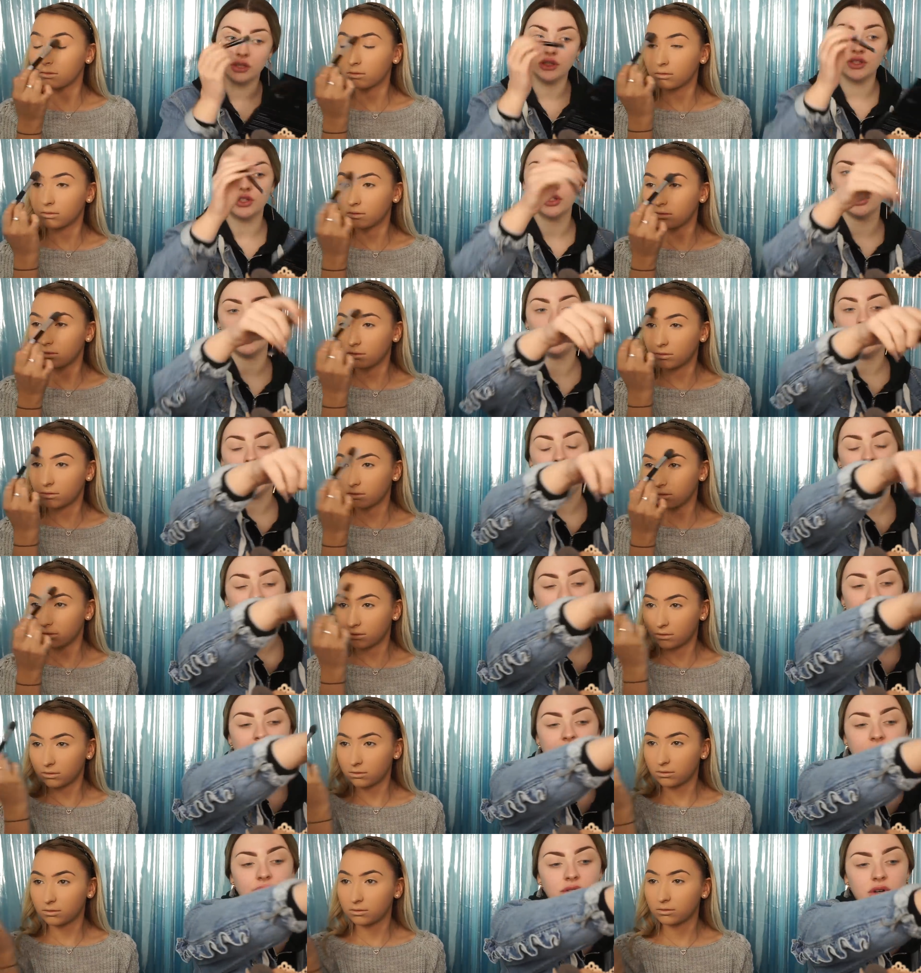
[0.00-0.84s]
Speaker 1: So I
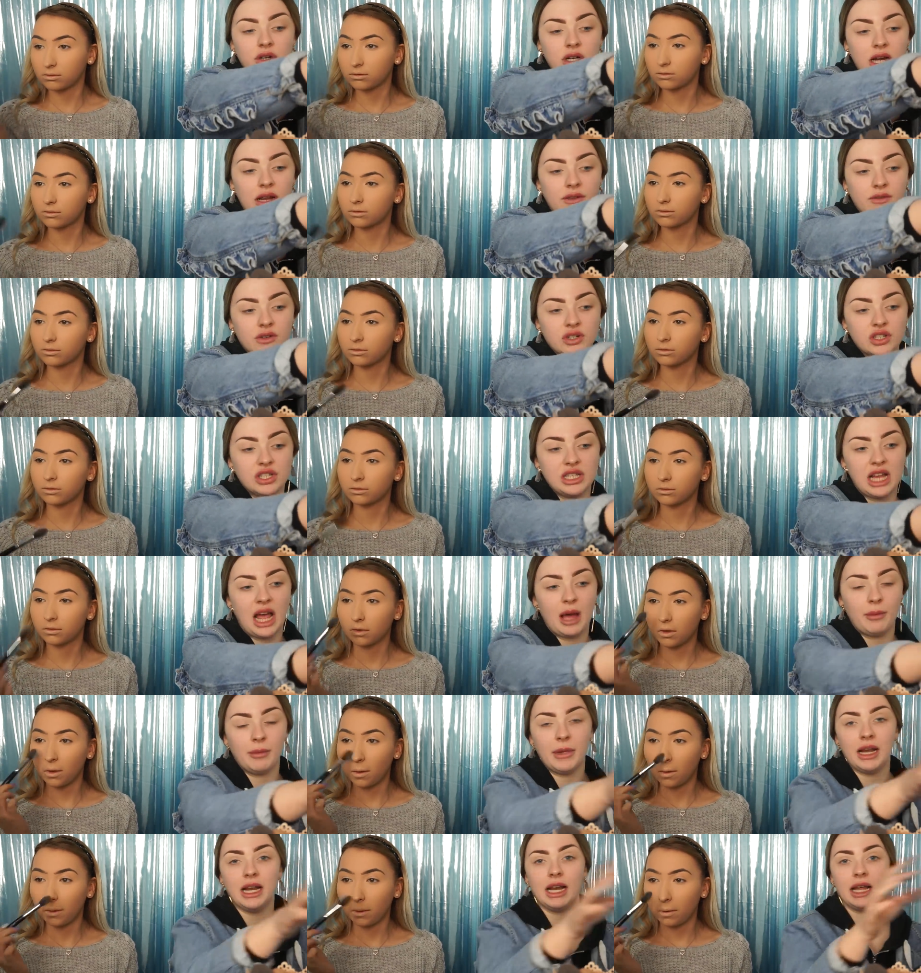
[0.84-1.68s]
never ever
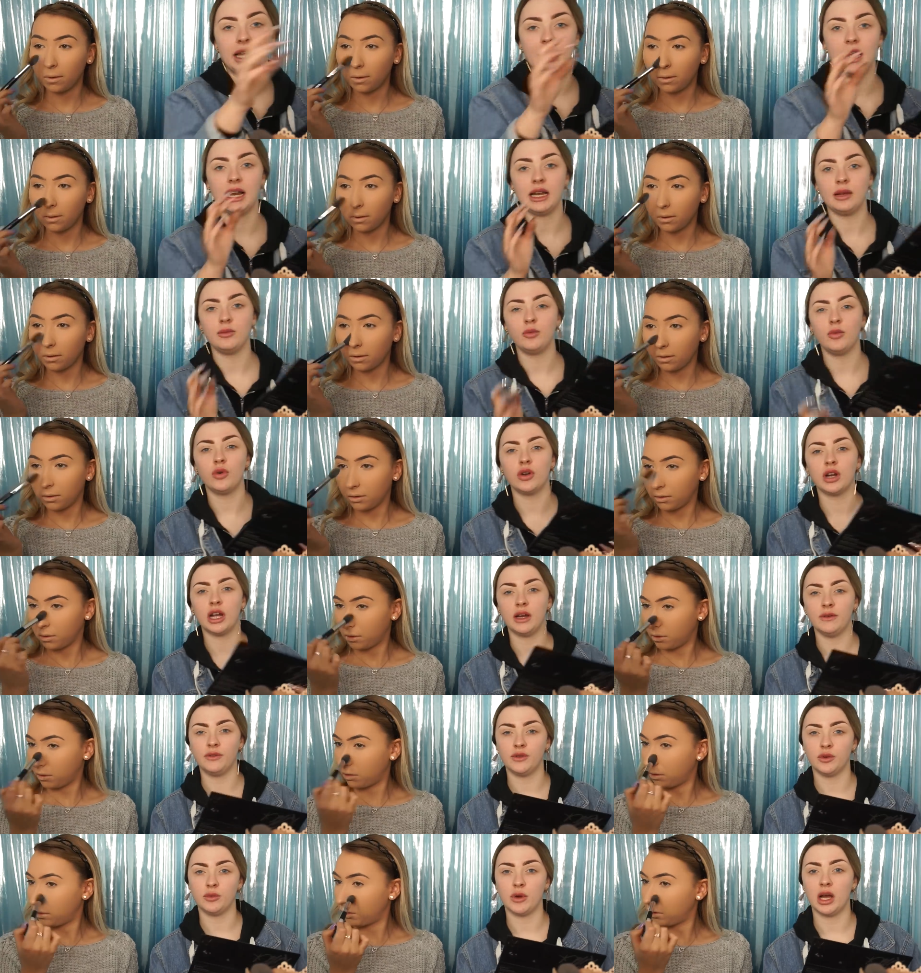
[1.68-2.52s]
shut my lid anymore
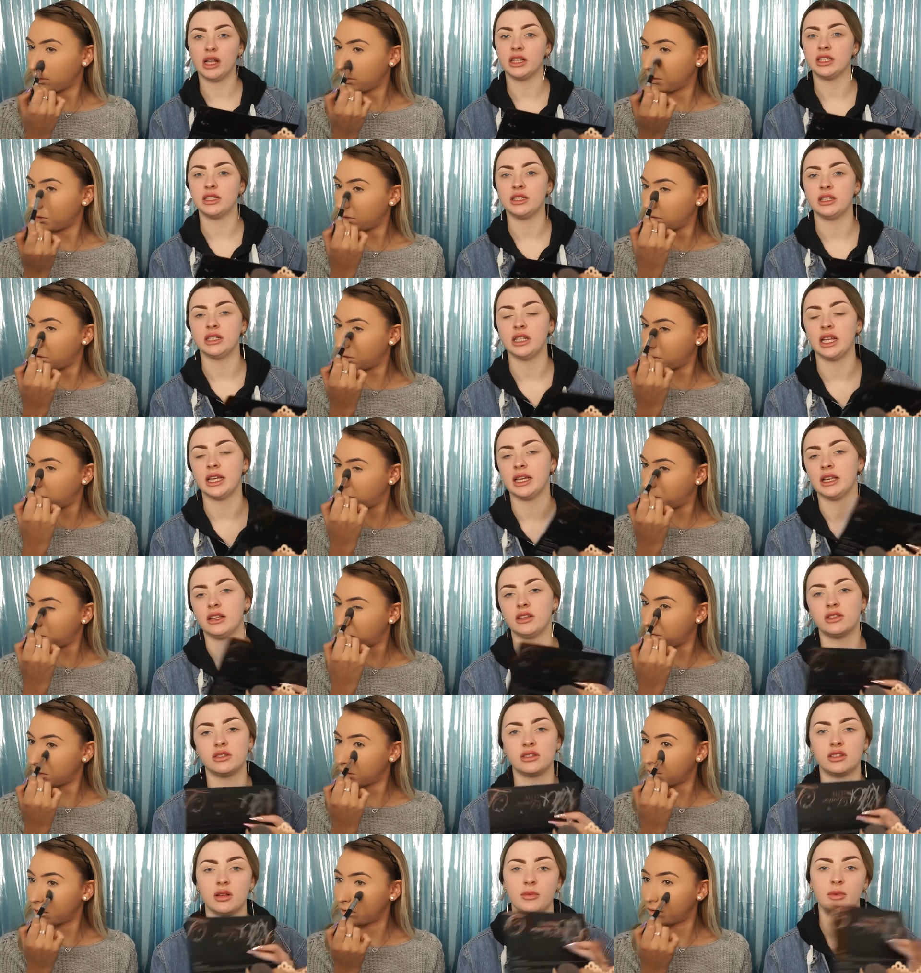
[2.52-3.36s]
after watching like
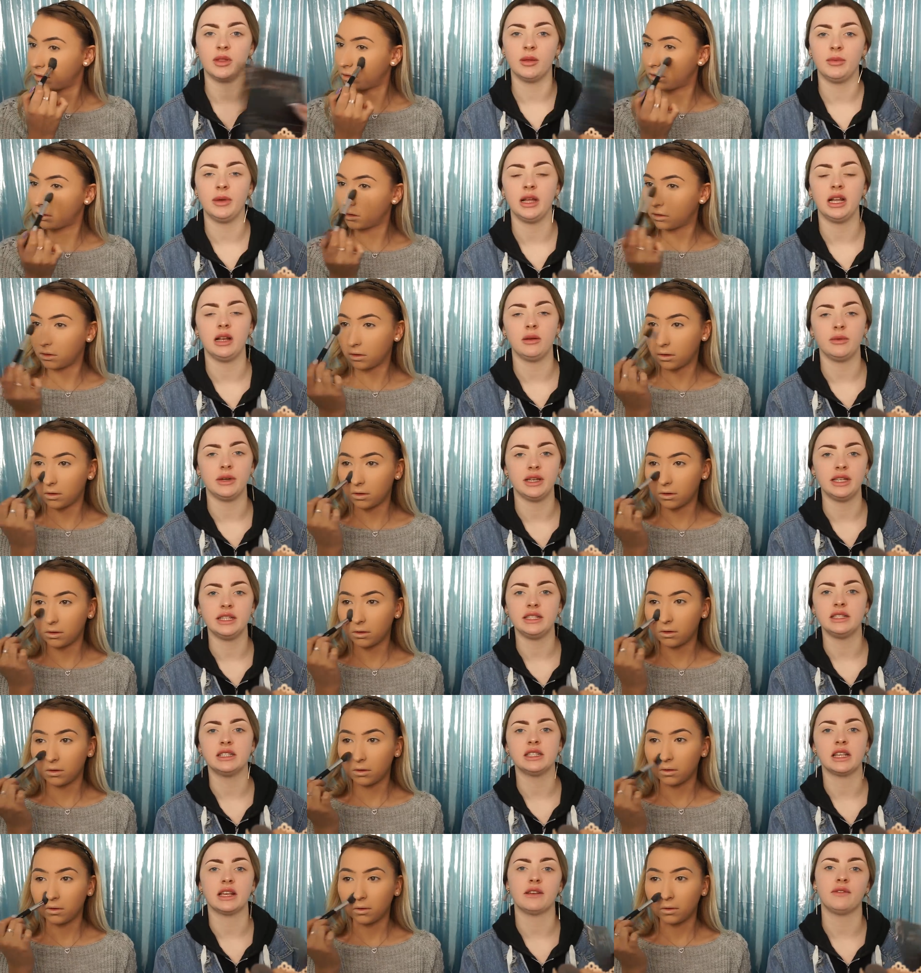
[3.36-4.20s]
some of the P.
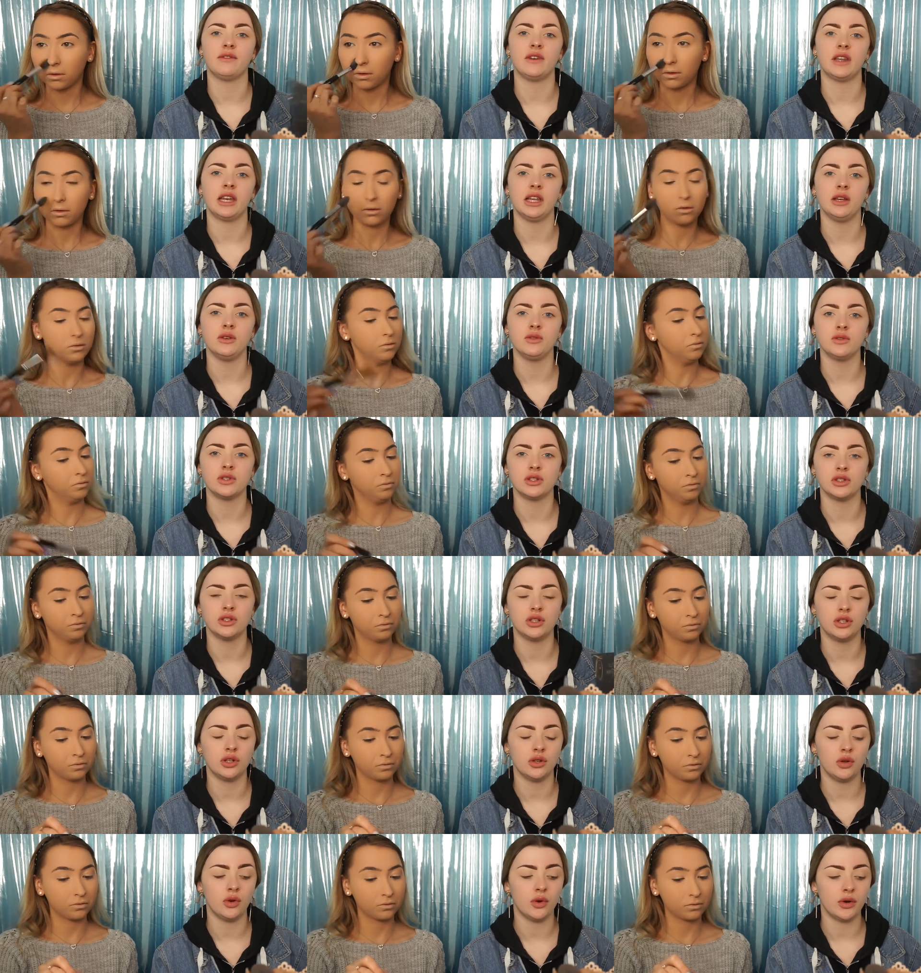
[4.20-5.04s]
like videos and
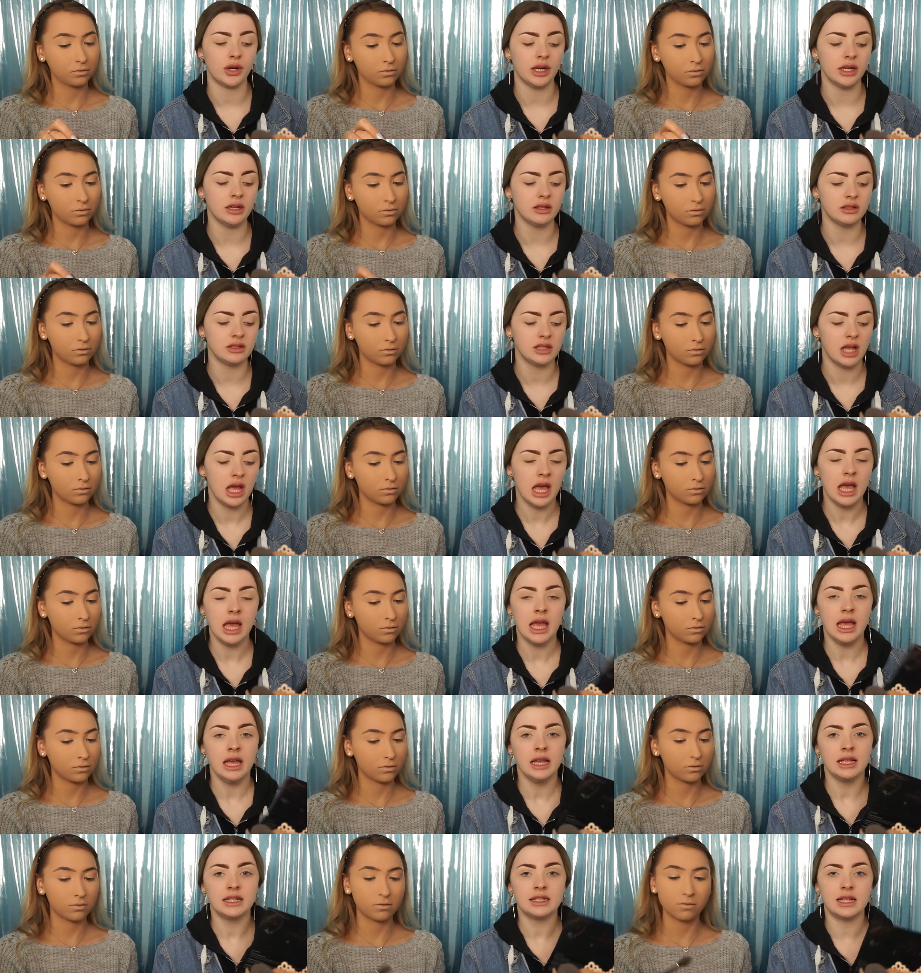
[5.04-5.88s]
tutorials
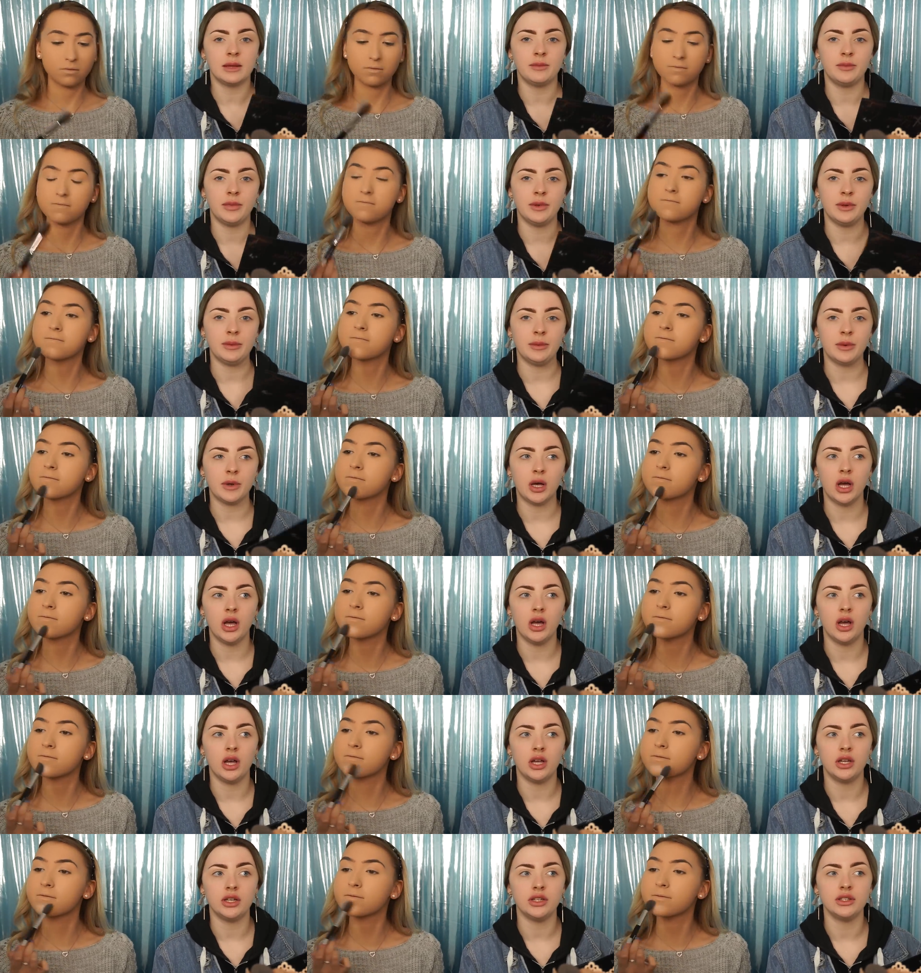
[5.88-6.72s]
simply
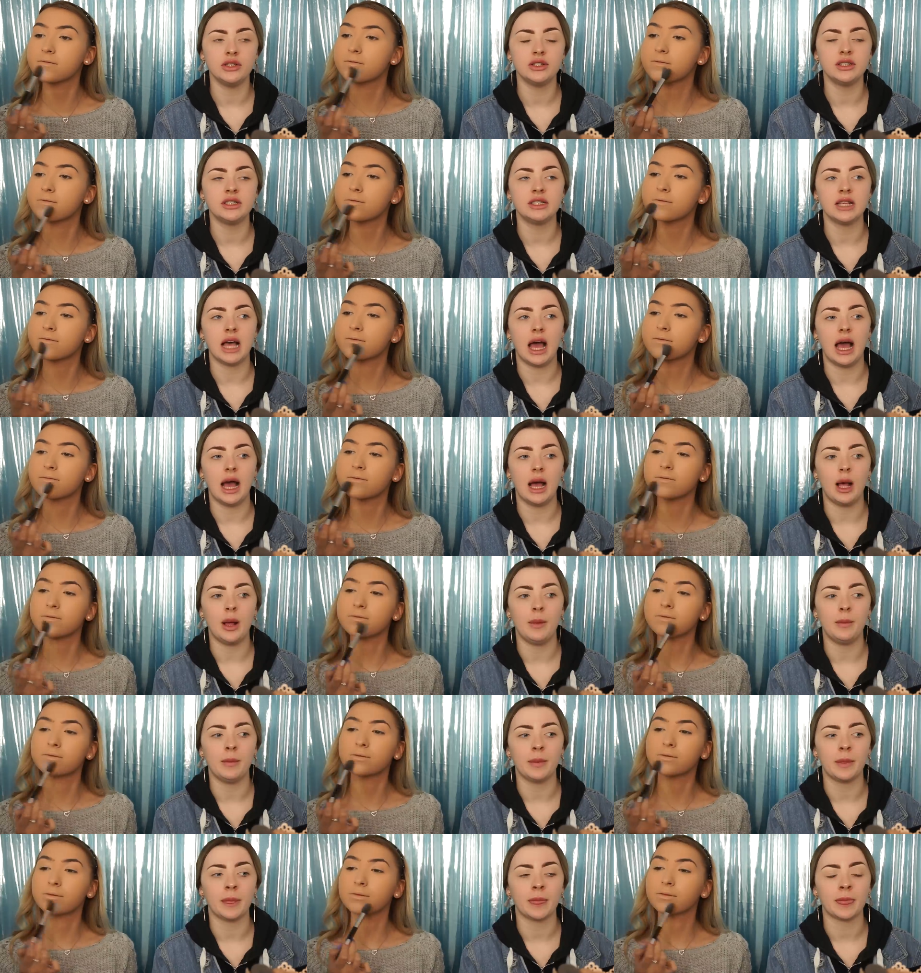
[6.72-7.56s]
because um,